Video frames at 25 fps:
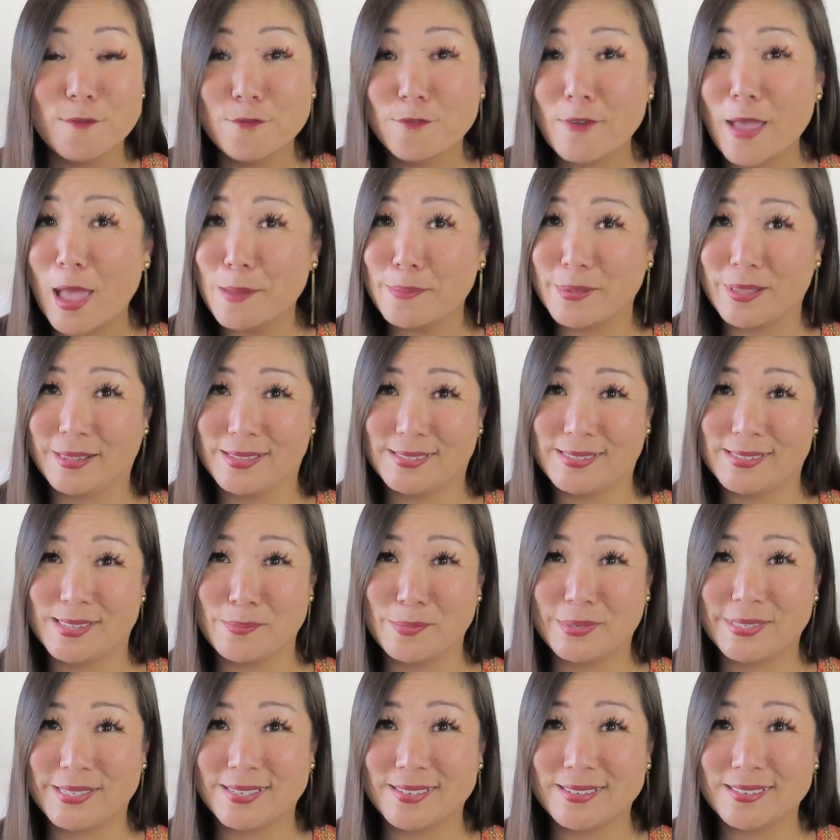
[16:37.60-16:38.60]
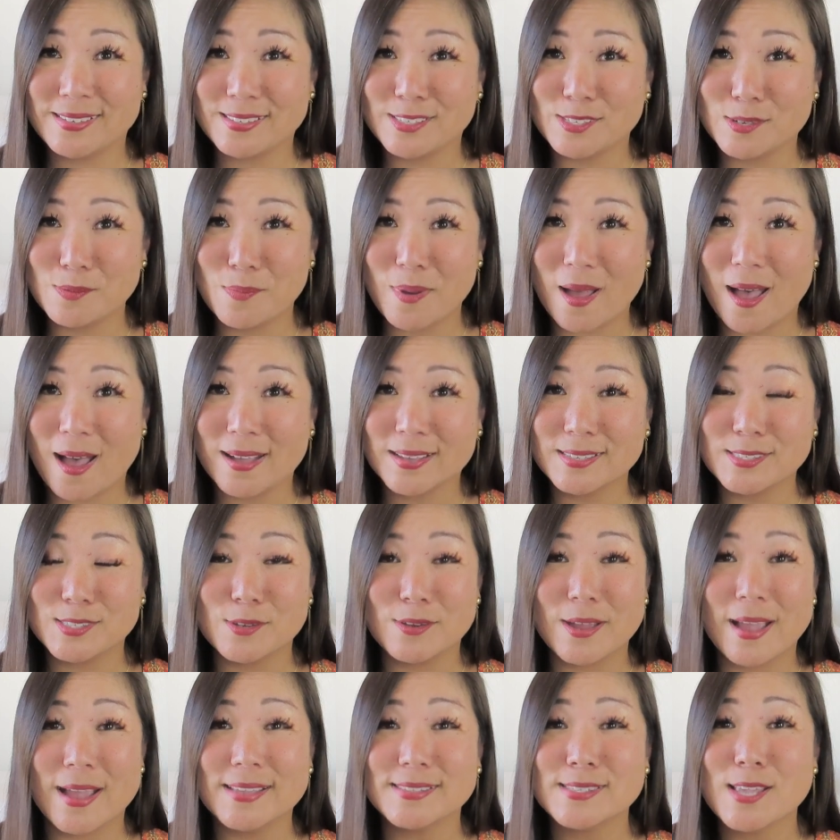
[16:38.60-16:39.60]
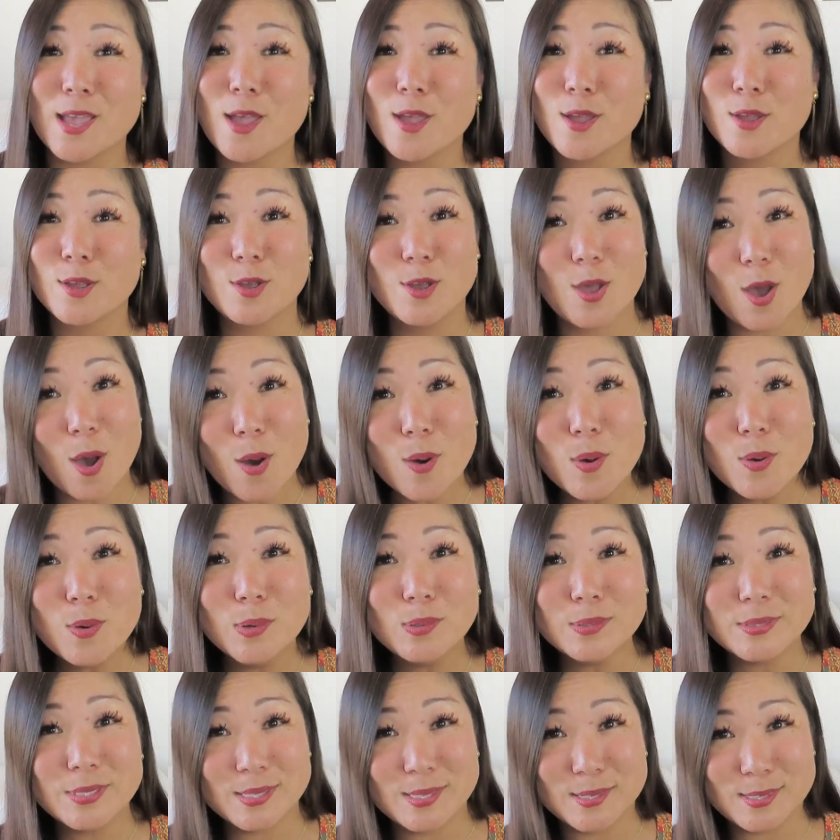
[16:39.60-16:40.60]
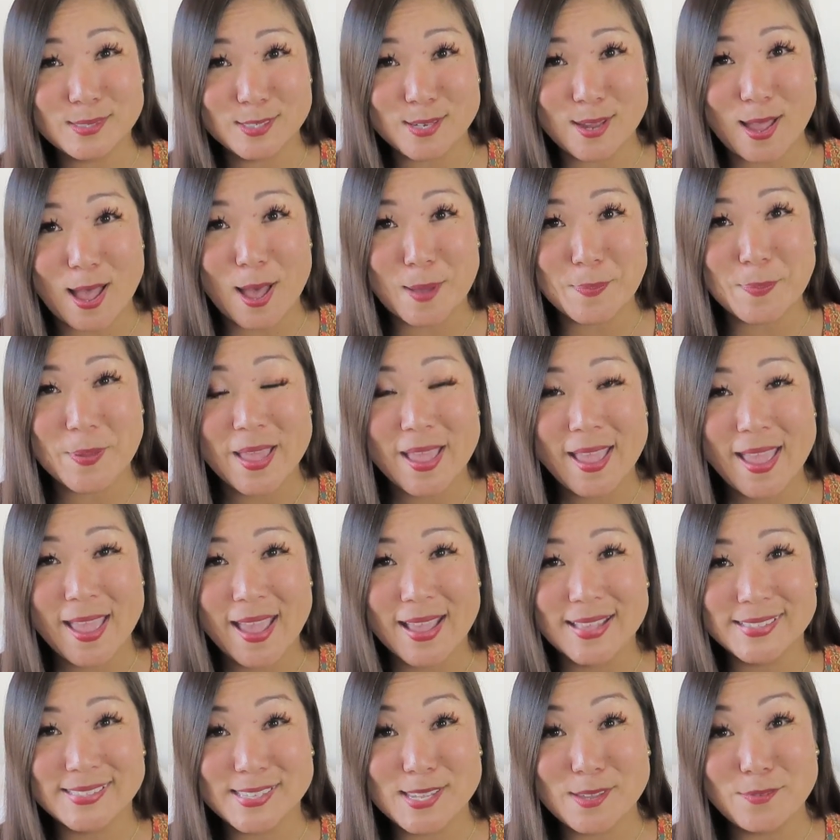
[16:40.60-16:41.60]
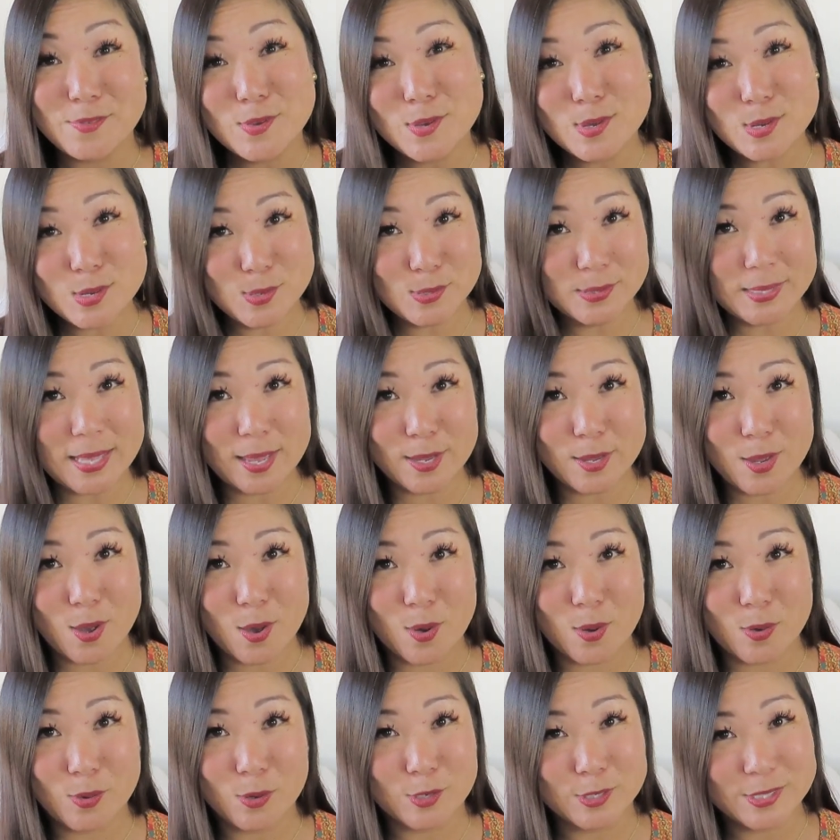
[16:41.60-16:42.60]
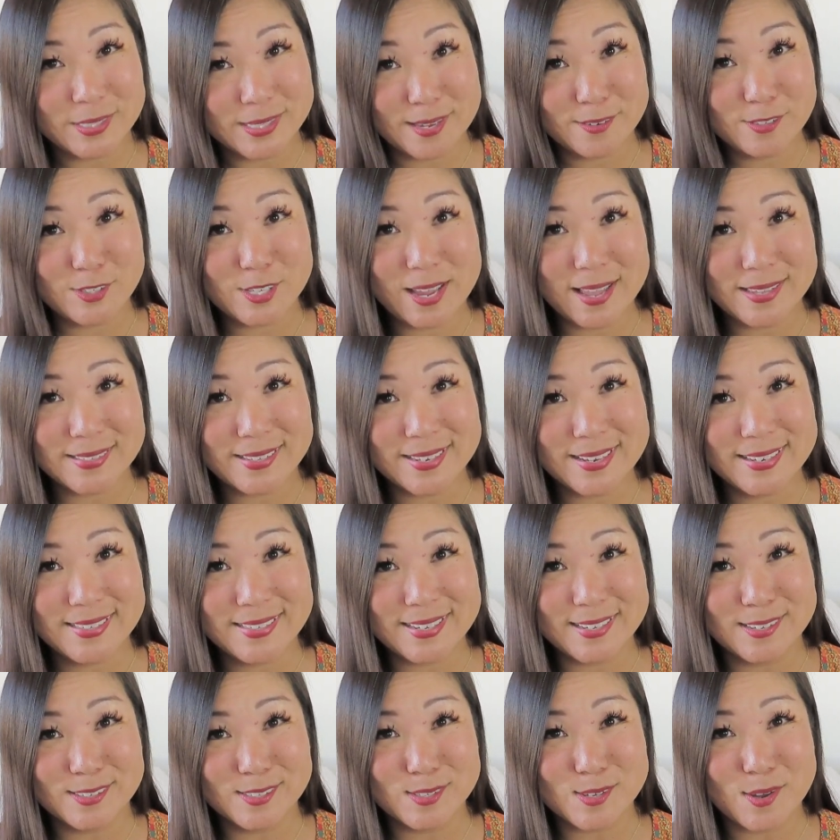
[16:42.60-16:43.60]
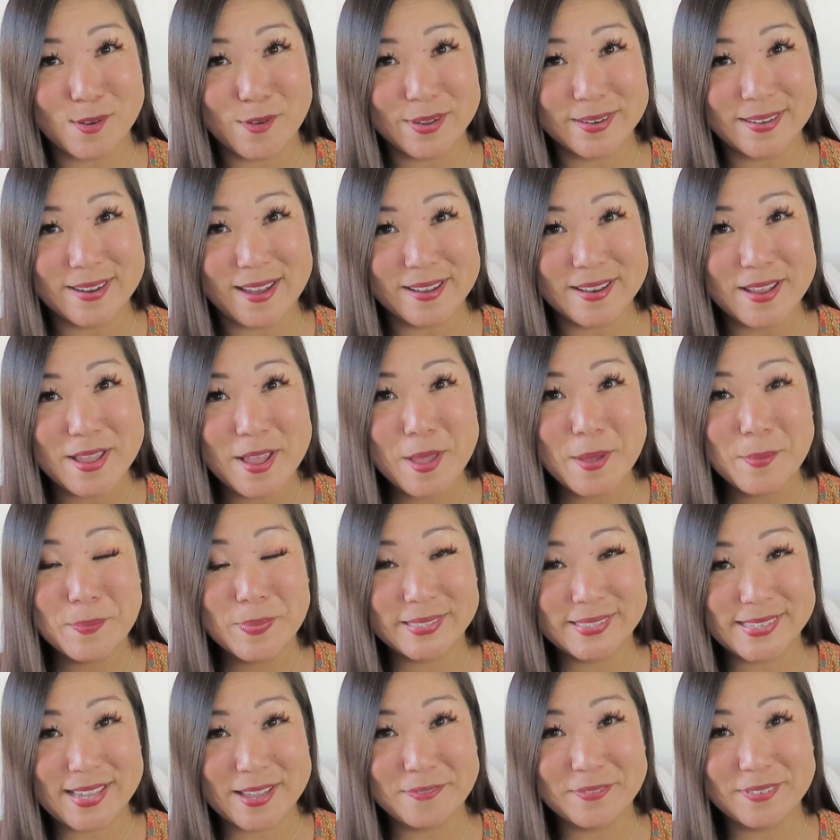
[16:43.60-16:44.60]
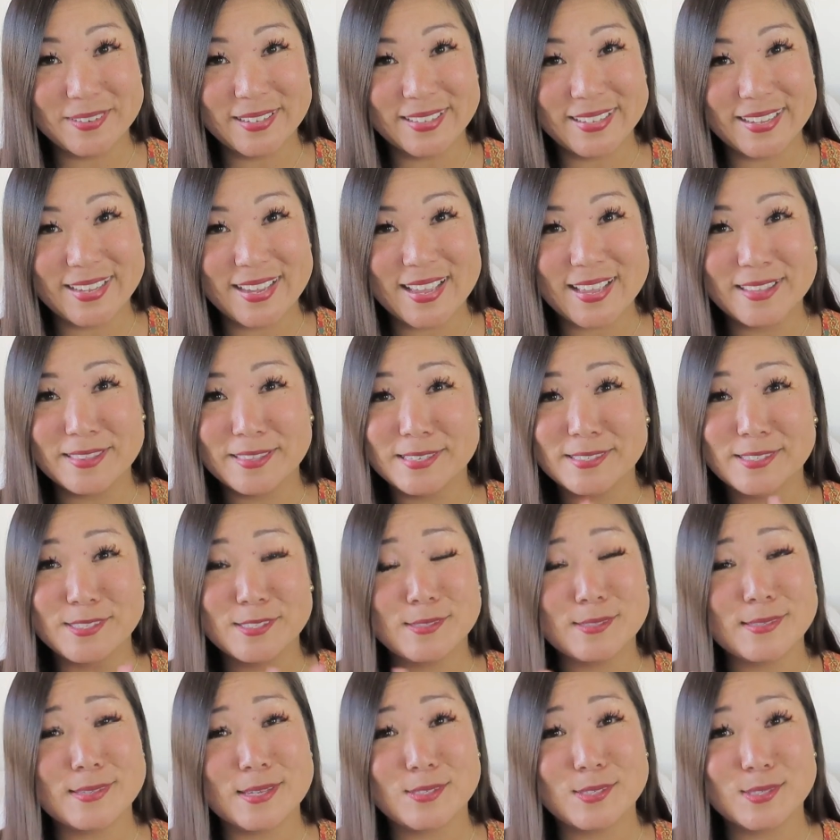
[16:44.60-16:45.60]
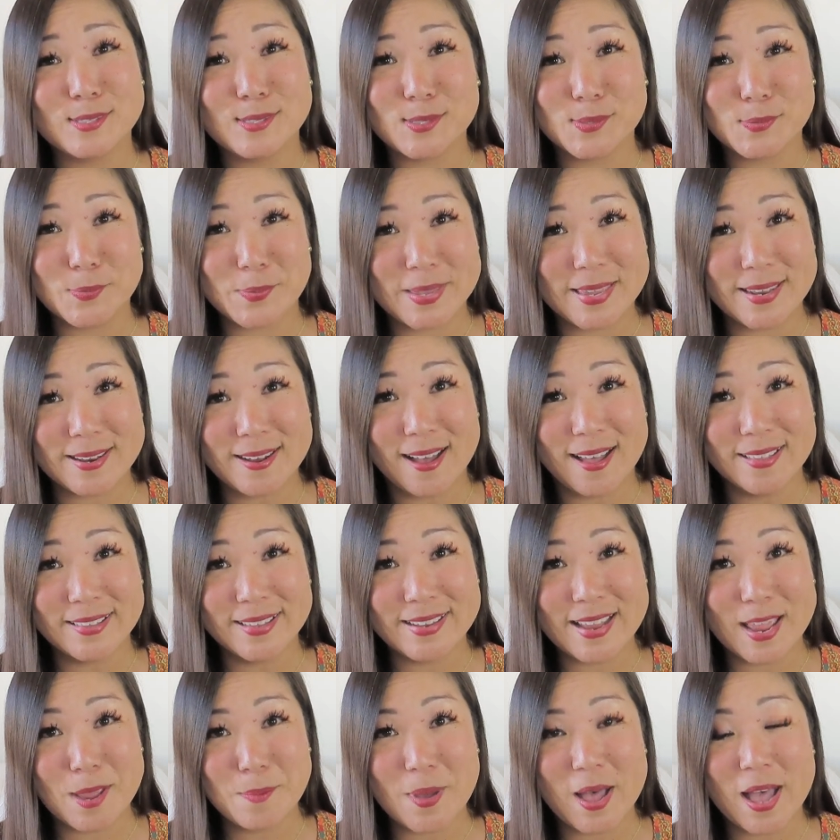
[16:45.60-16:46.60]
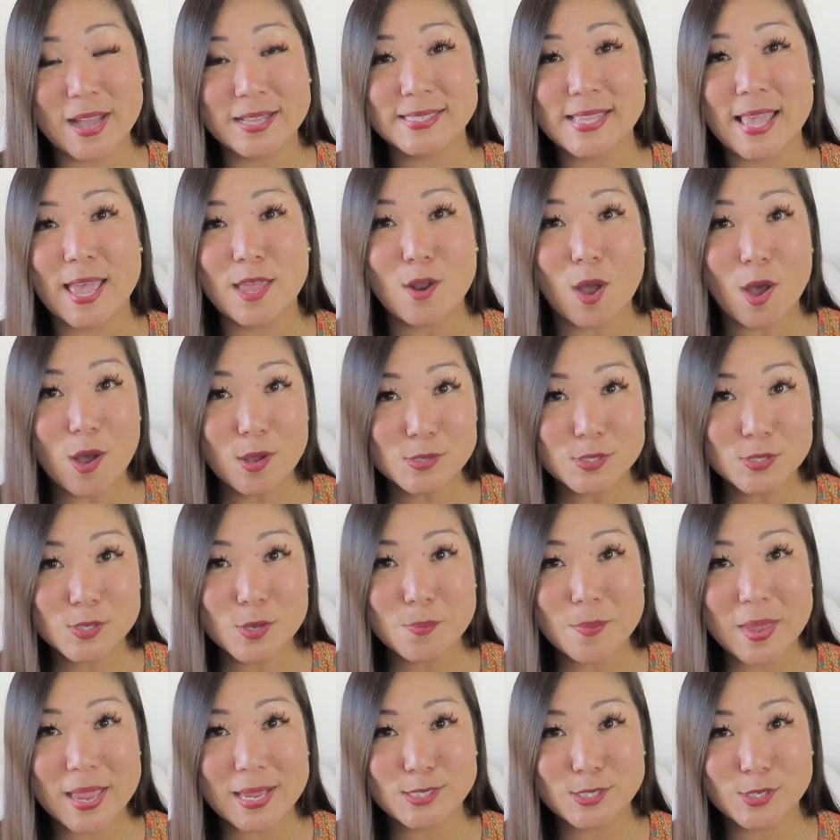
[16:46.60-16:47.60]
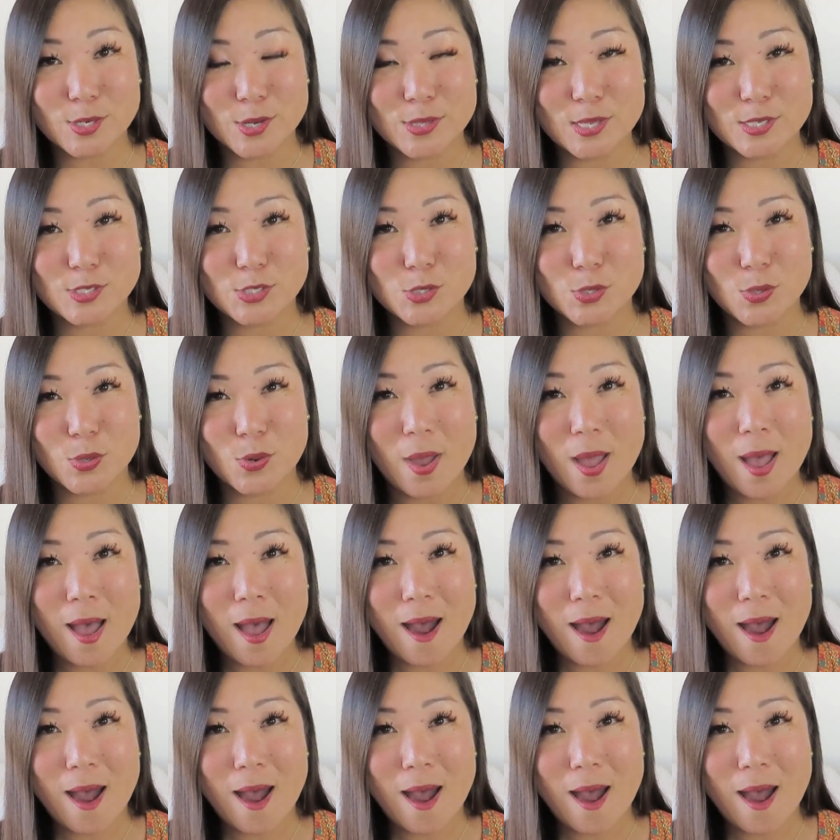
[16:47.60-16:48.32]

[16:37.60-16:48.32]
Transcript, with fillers: fabulous limited edition box. You guys go to the shop and see if you can use that code or see if she has any deals going on. But definitely, this is such a sweet holiday box. And also make sure that you